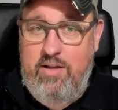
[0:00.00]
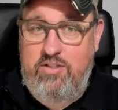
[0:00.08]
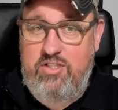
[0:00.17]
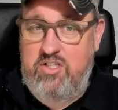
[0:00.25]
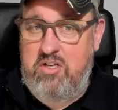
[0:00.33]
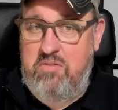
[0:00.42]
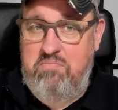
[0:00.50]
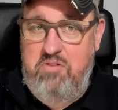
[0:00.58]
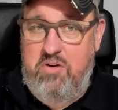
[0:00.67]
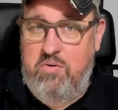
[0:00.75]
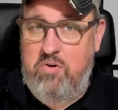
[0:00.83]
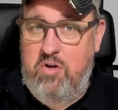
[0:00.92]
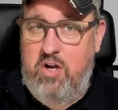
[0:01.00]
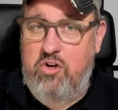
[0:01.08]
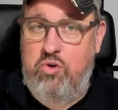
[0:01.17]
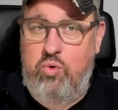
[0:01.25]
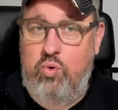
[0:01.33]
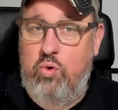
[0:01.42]
Just a
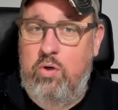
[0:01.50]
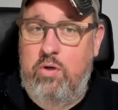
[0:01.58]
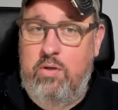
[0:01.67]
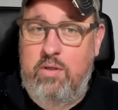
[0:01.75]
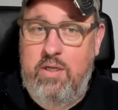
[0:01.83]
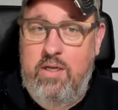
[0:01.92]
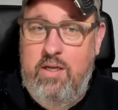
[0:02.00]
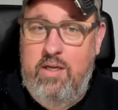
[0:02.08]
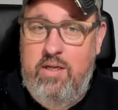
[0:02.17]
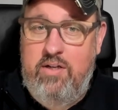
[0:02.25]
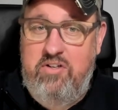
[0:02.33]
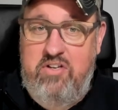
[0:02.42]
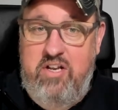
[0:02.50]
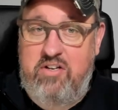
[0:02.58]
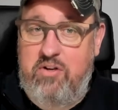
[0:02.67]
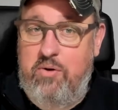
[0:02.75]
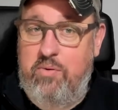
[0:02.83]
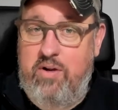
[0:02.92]
cool
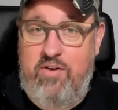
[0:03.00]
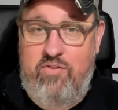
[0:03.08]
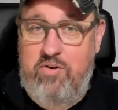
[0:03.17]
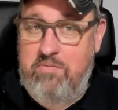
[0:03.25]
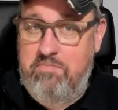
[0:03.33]
Ditko cover.